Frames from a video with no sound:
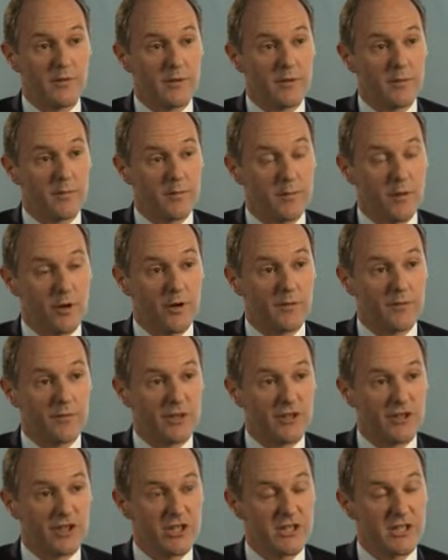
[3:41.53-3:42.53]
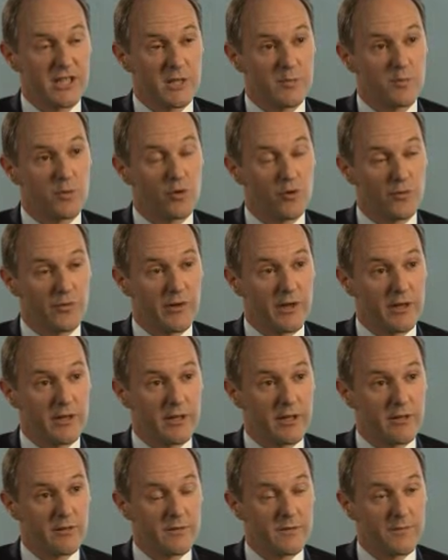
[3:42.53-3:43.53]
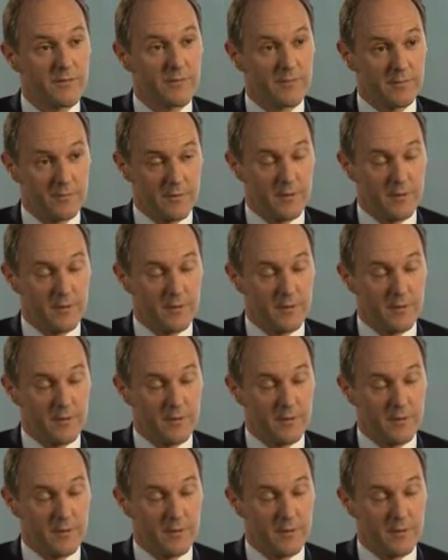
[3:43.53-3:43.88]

of them of logistics portfolios.